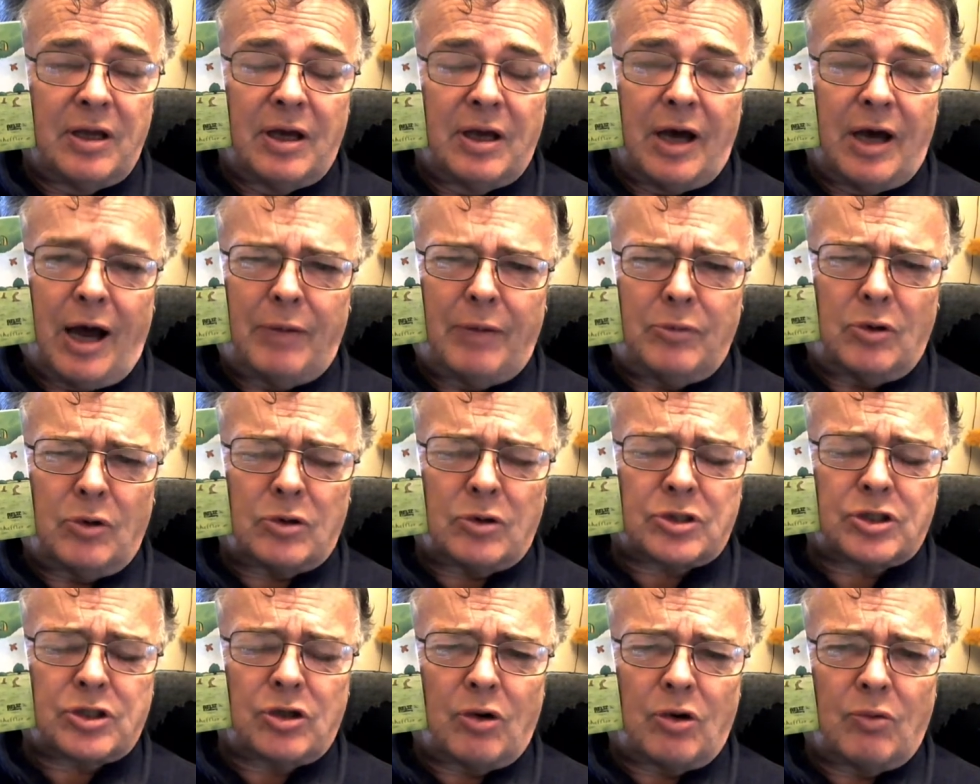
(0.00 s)
I'm not
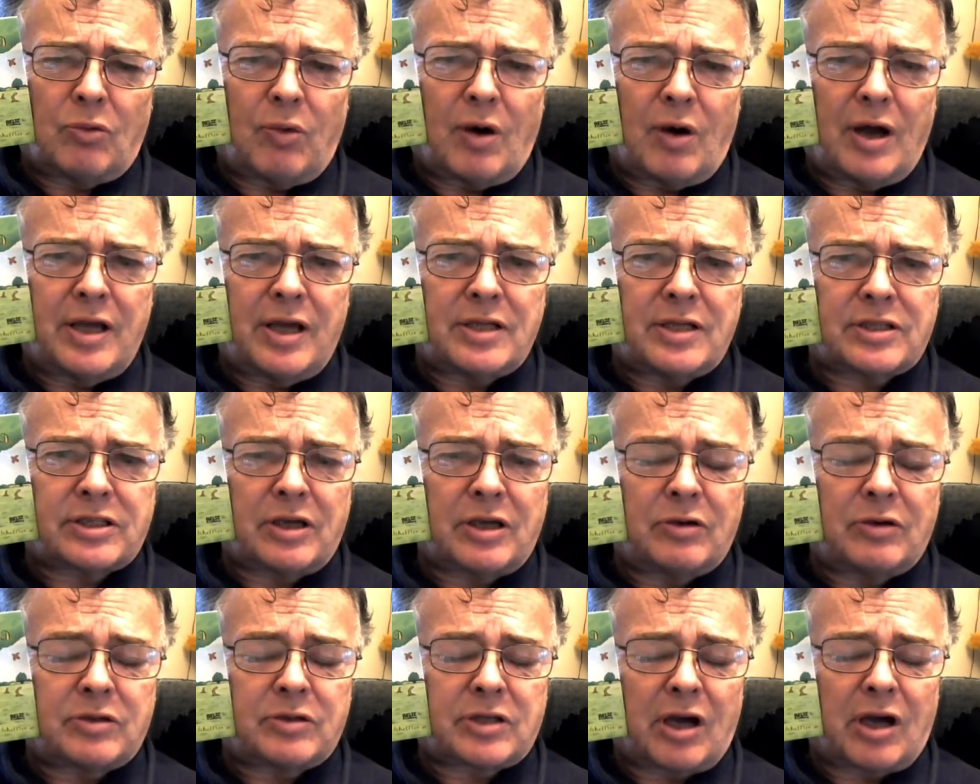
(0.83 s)
sure why it's
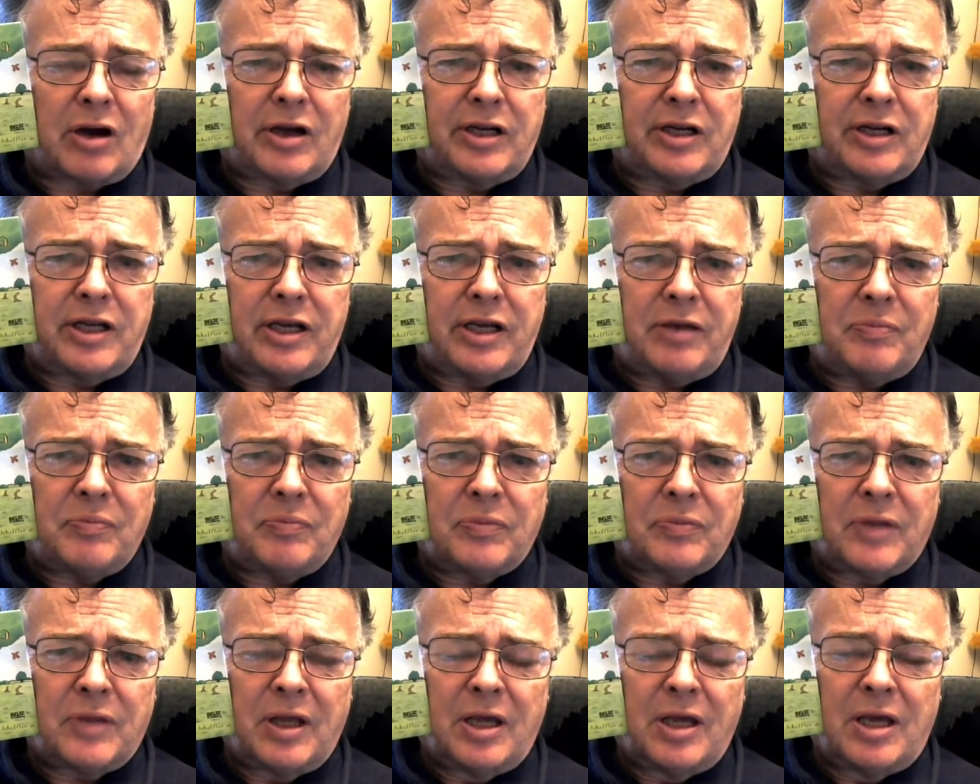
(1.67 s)
so tiny,
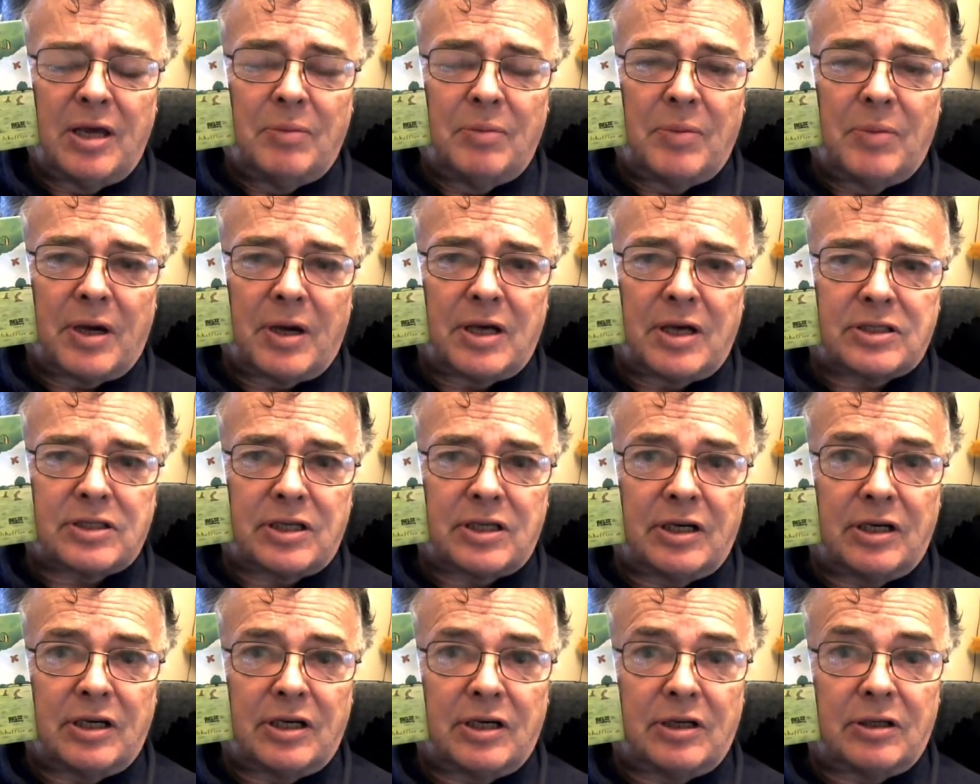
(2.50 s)
because
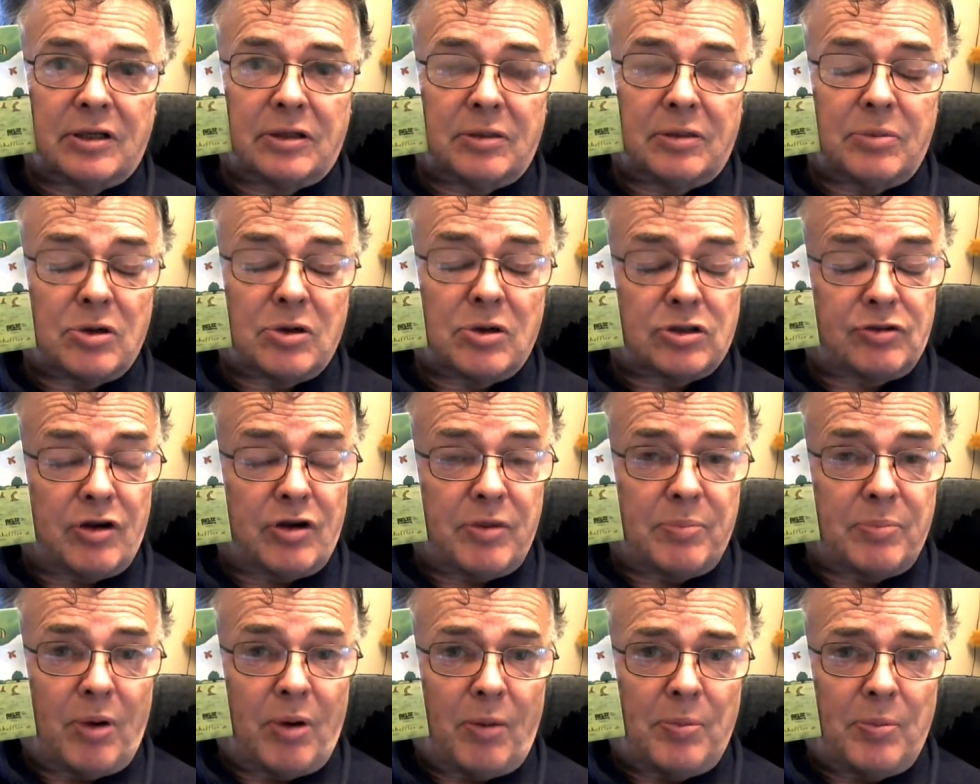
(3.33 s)
the book's very
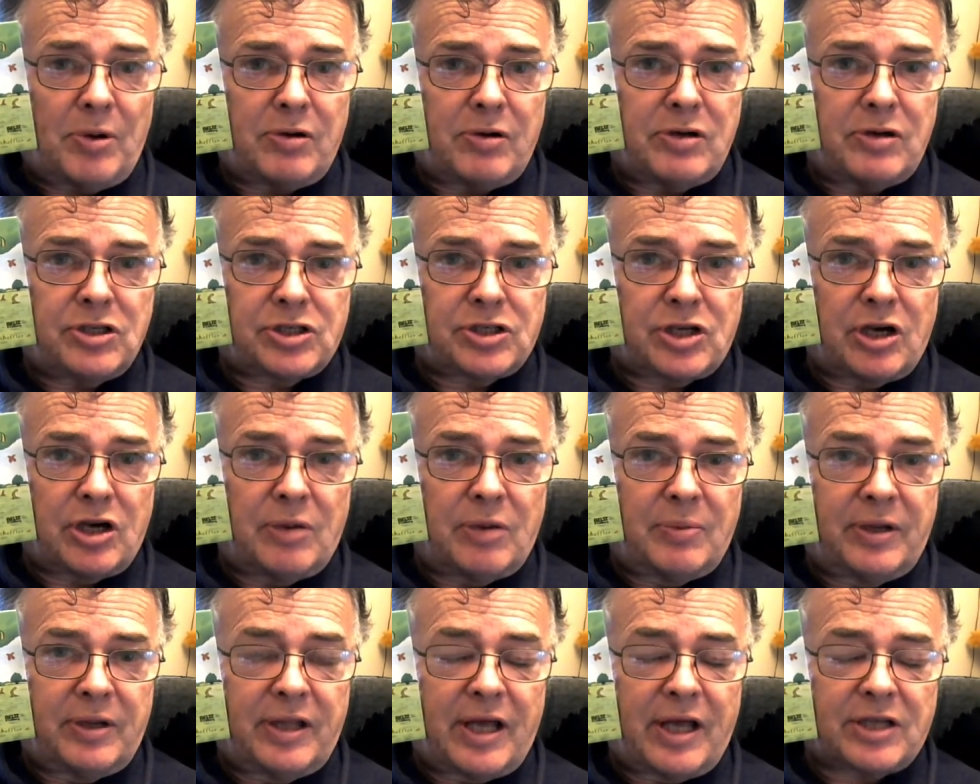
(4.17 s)
popular in
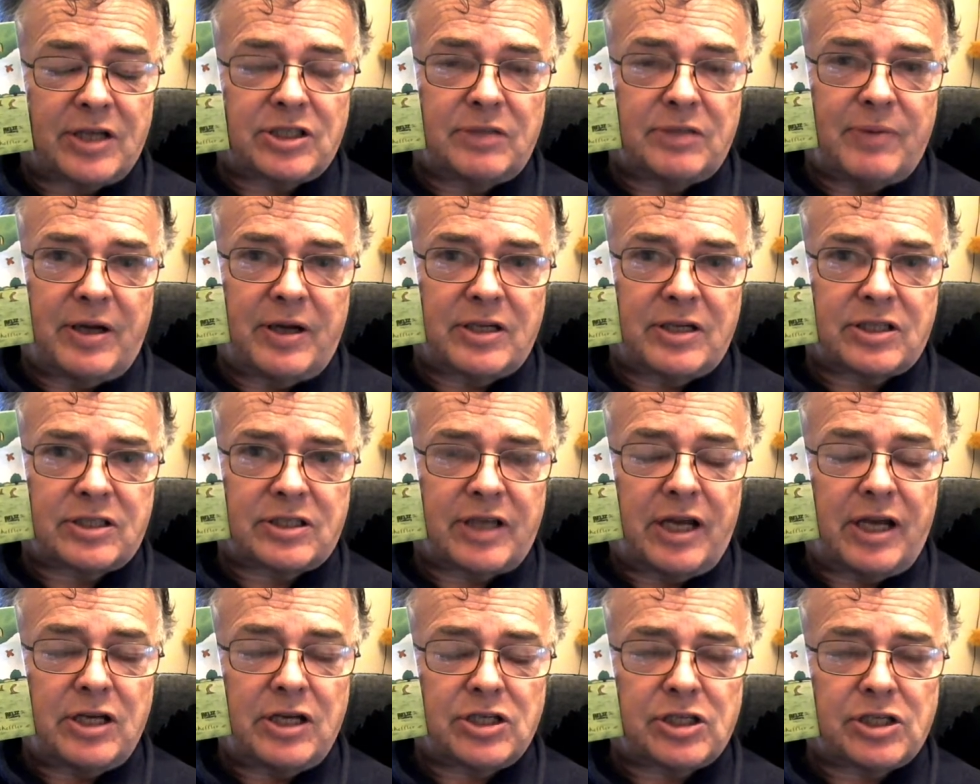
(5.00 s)
Germany. They actually made a
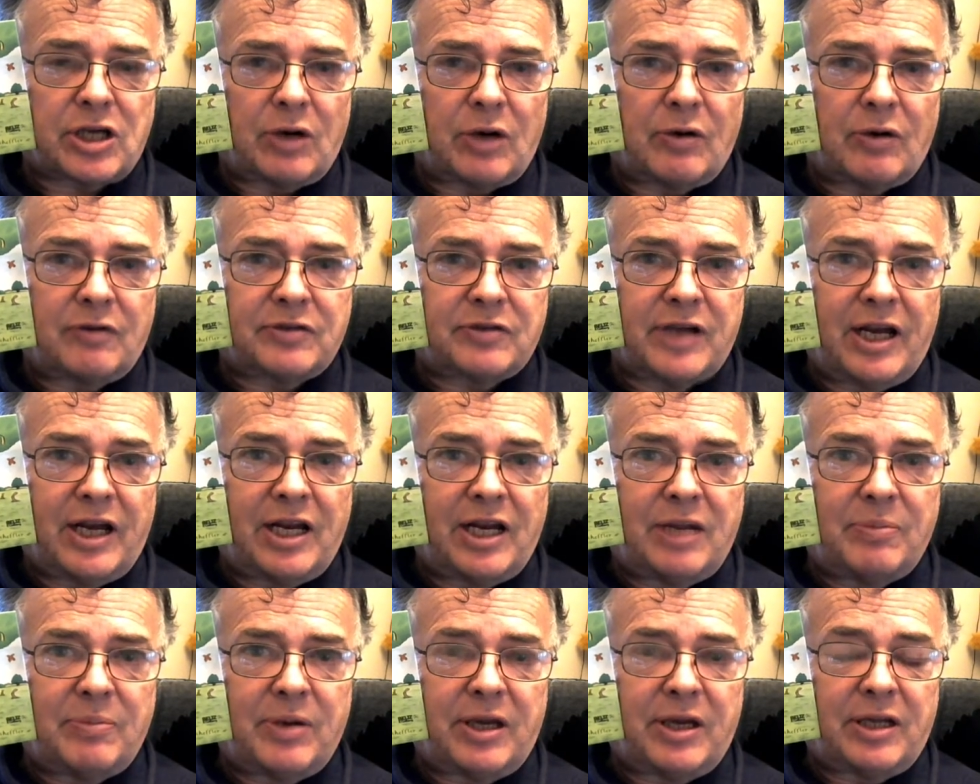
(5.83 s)
stage show of
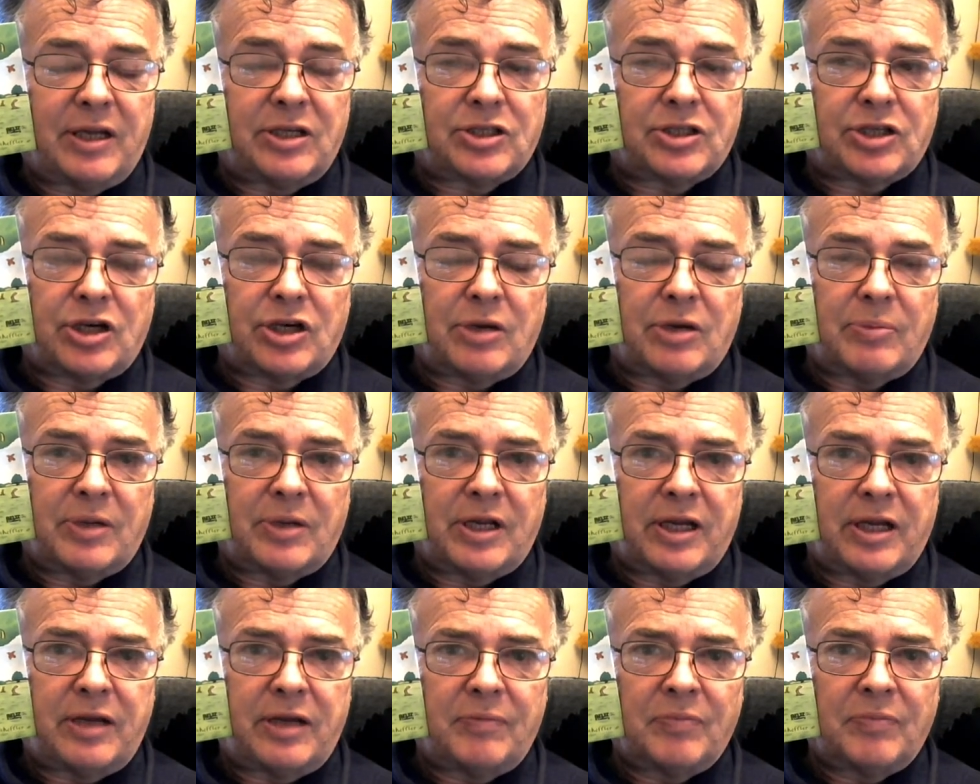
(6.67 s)
Daily Bee in
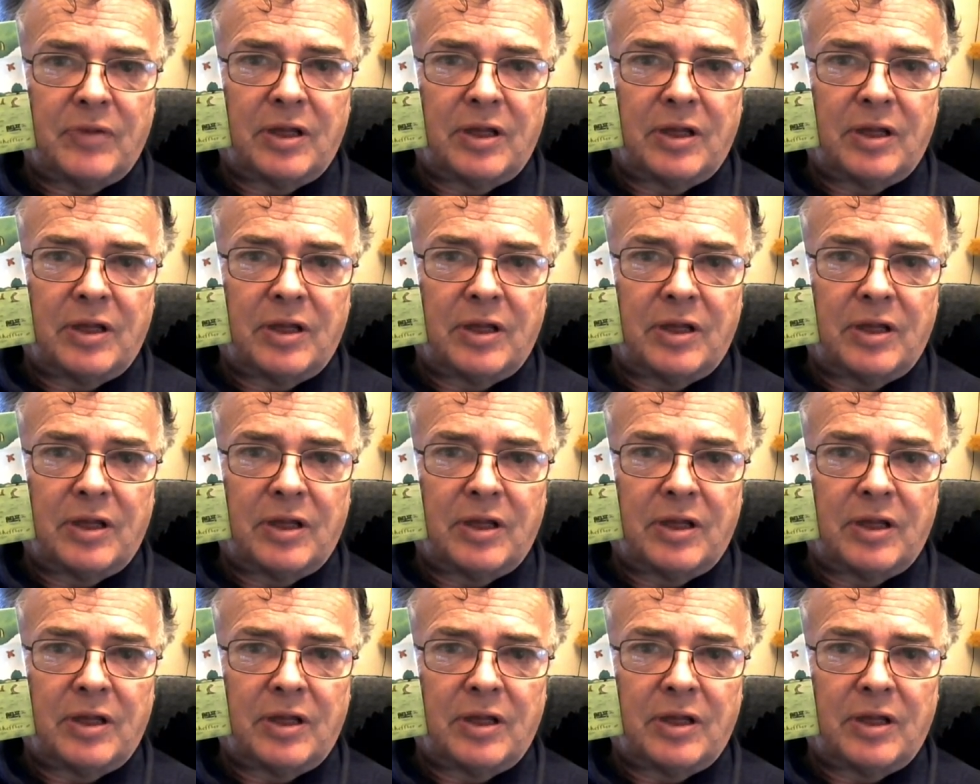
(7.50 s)
Germany.